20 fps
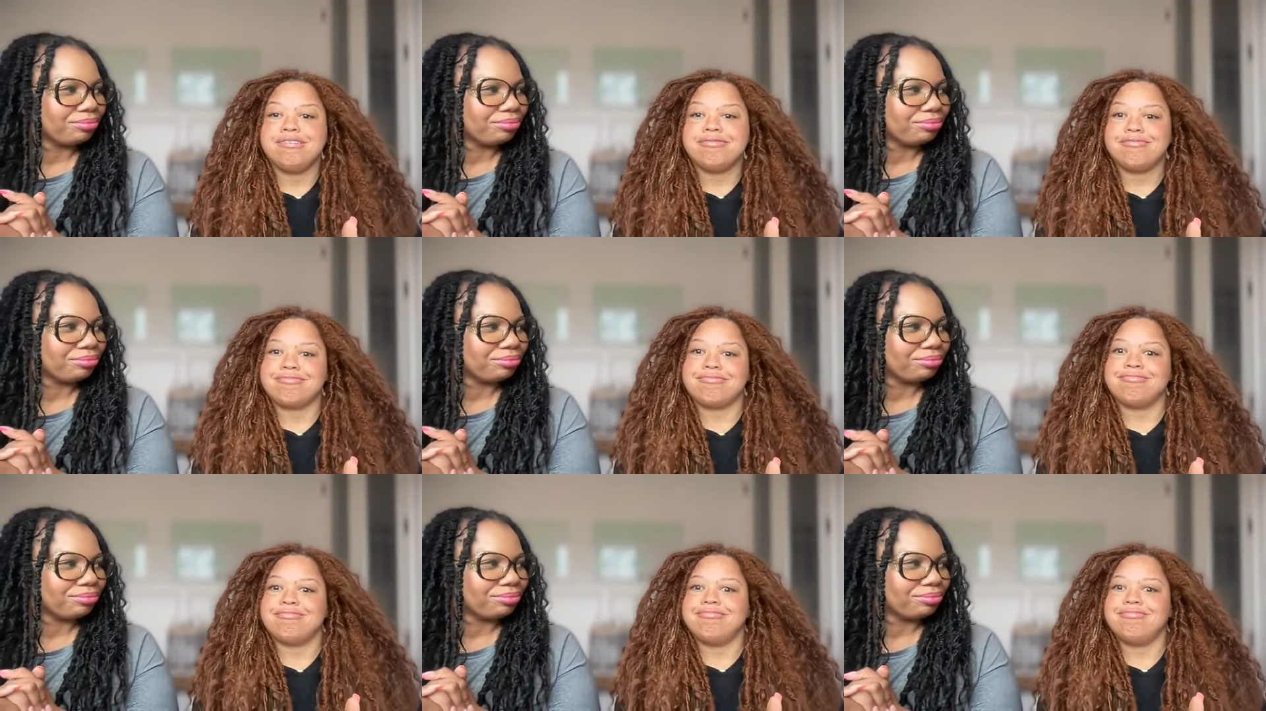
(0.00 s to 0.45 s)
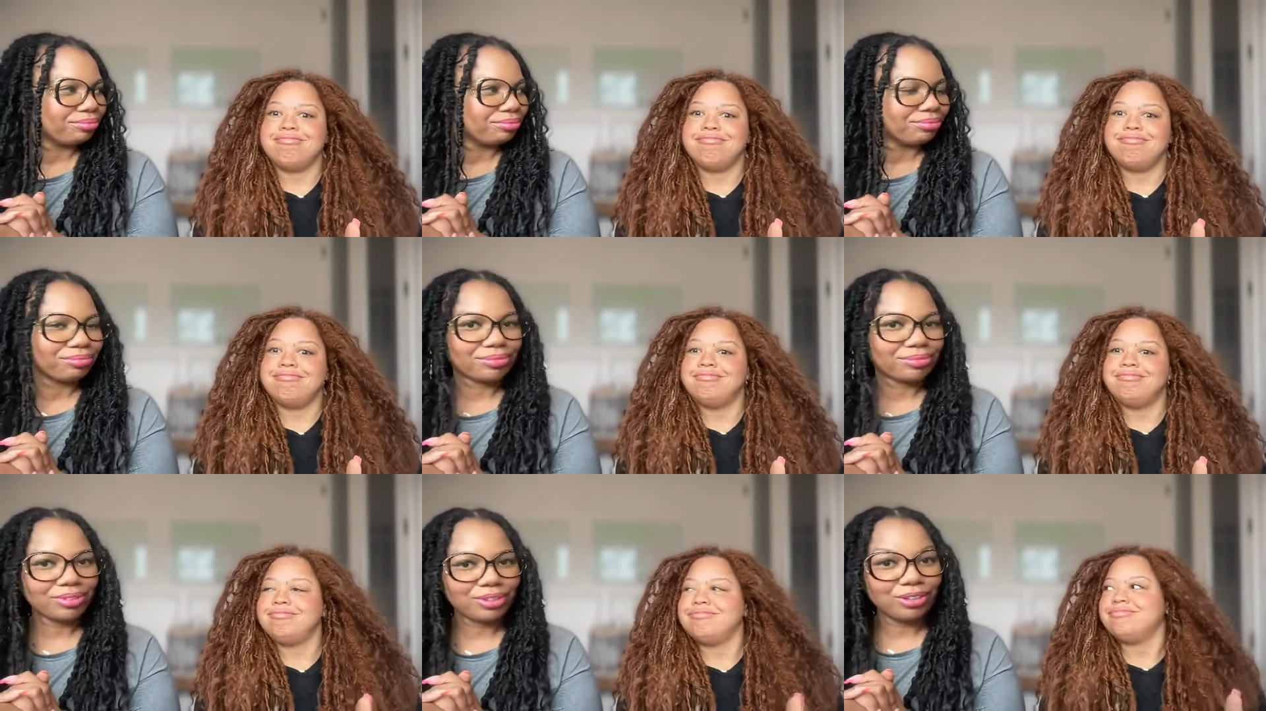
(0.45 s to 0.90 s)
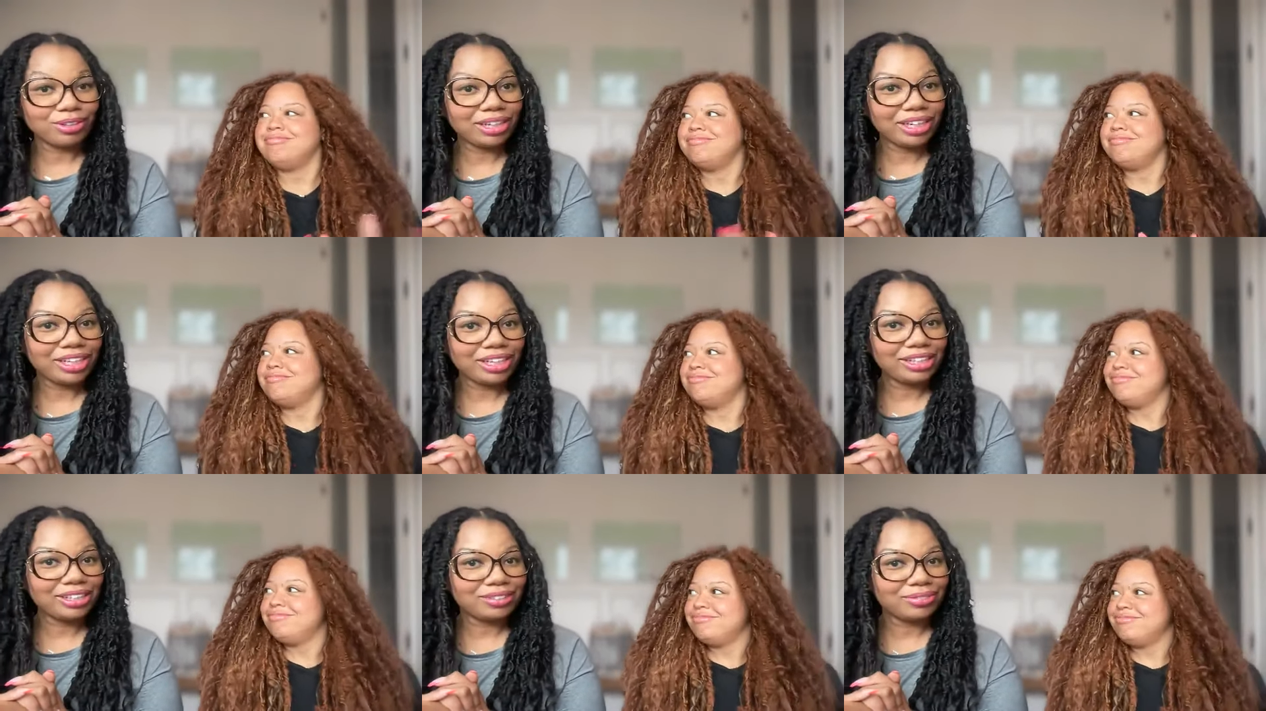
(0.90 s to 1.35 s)
Speaker 1: Mm. Okay,
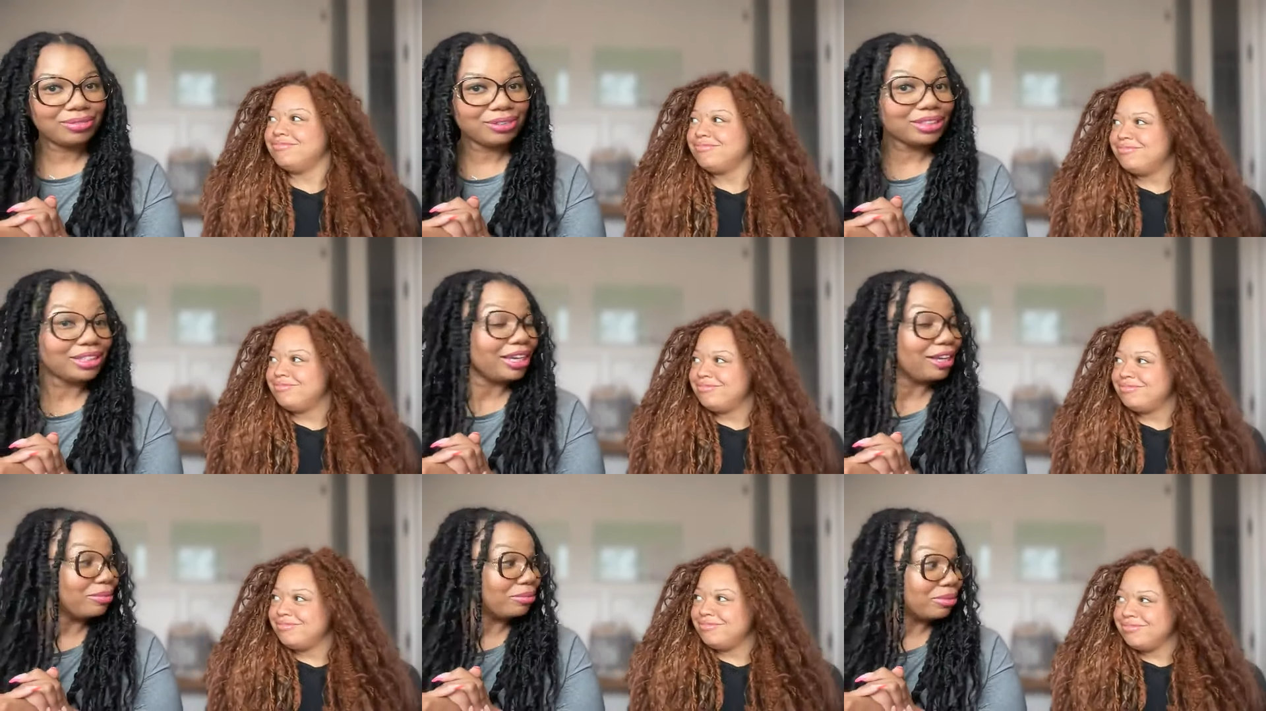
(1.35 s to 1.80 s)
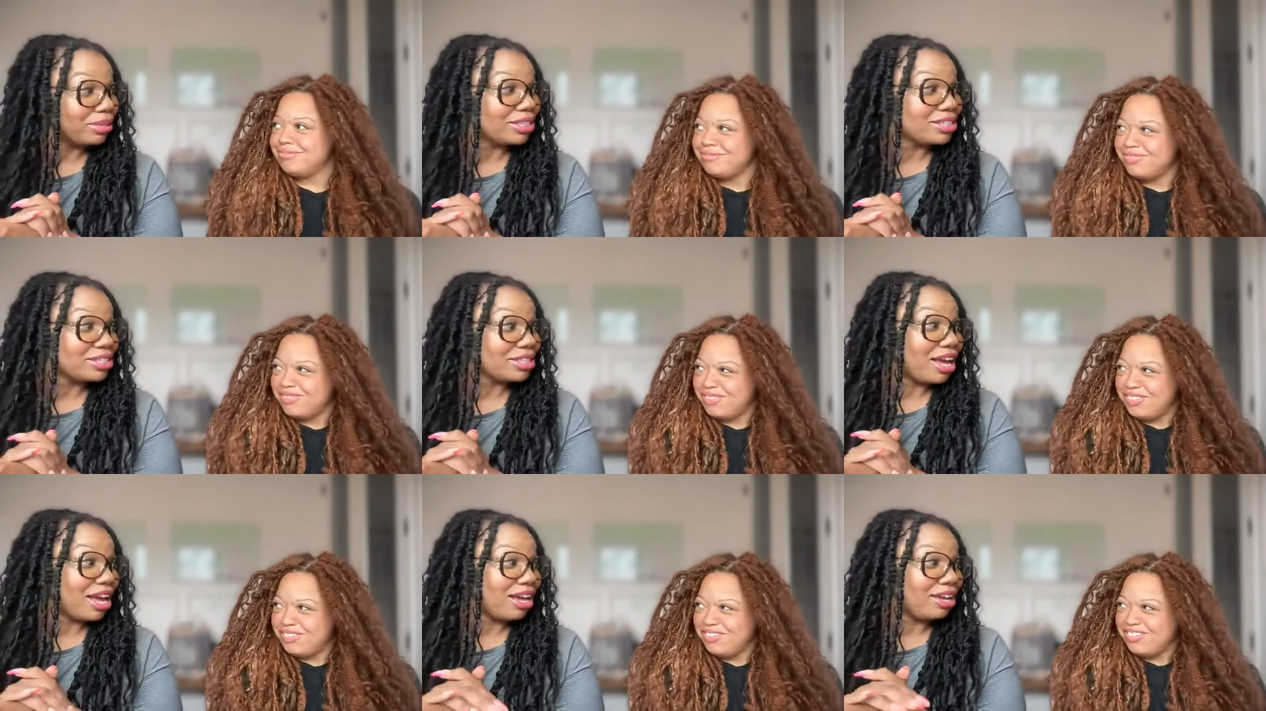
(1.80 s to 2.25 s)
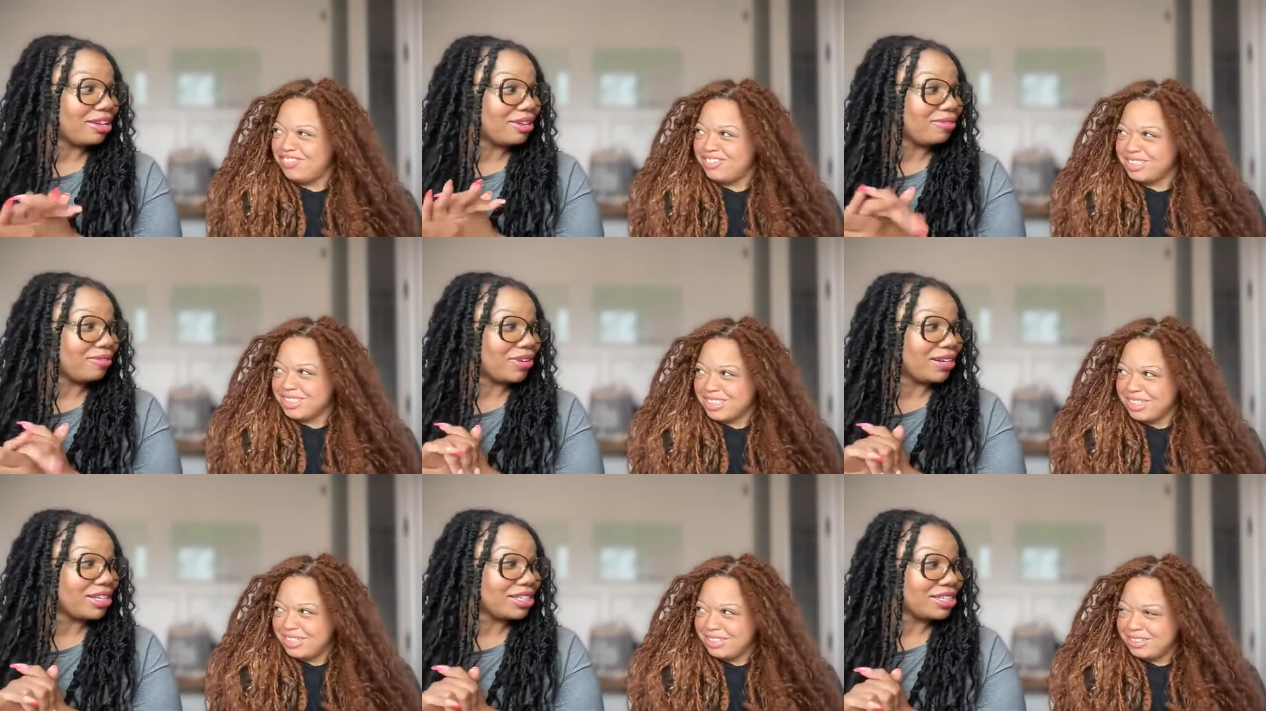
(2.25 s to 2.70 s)
we're like, what is the house? What
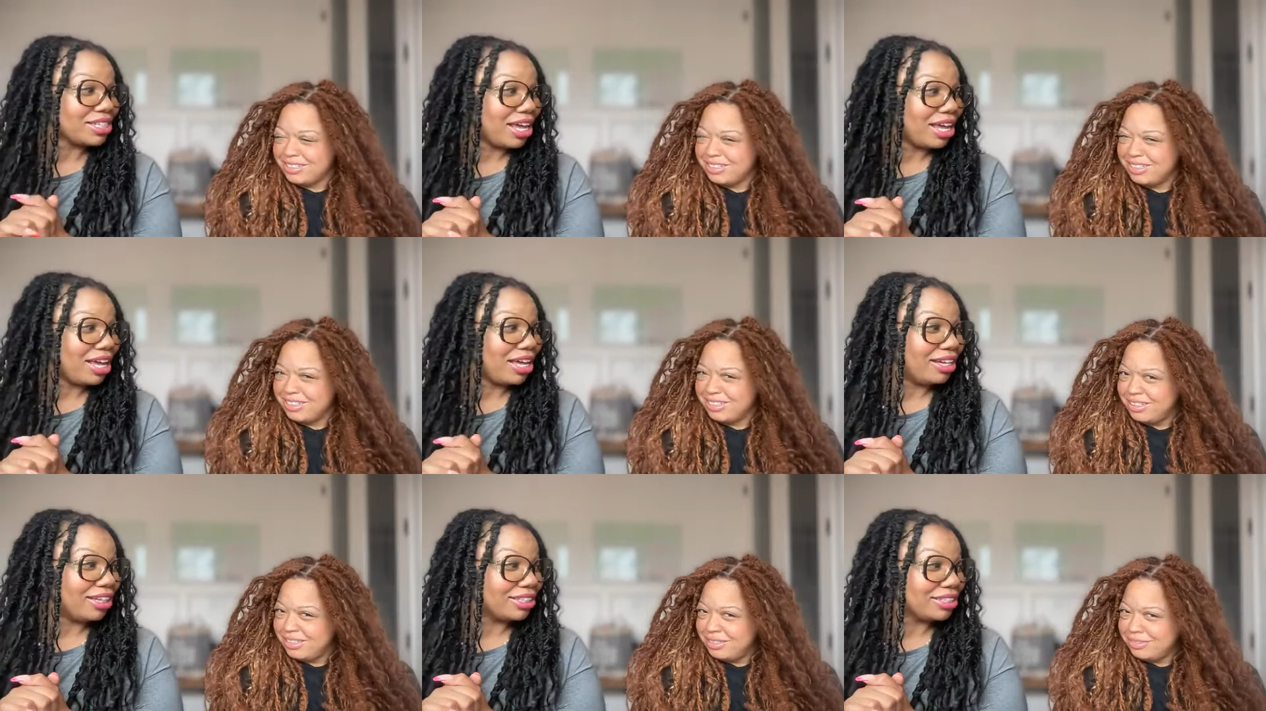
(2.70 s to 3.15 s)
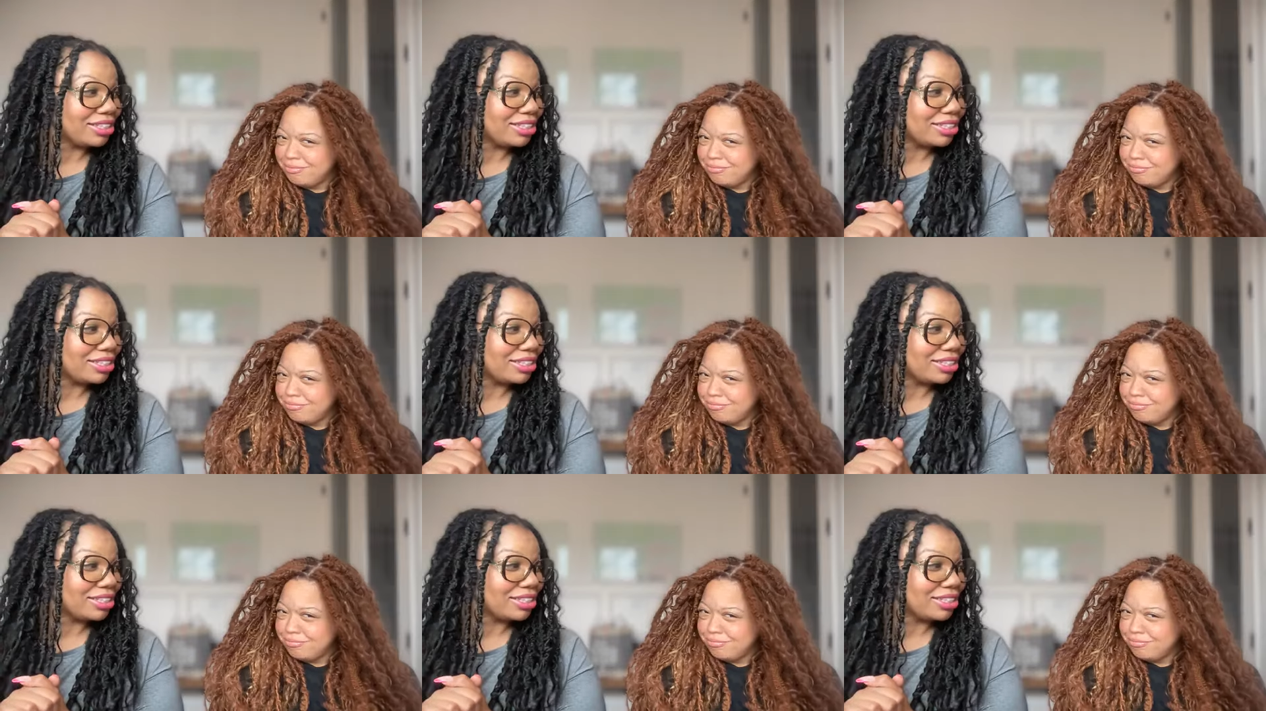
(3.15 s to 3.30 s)
is the house?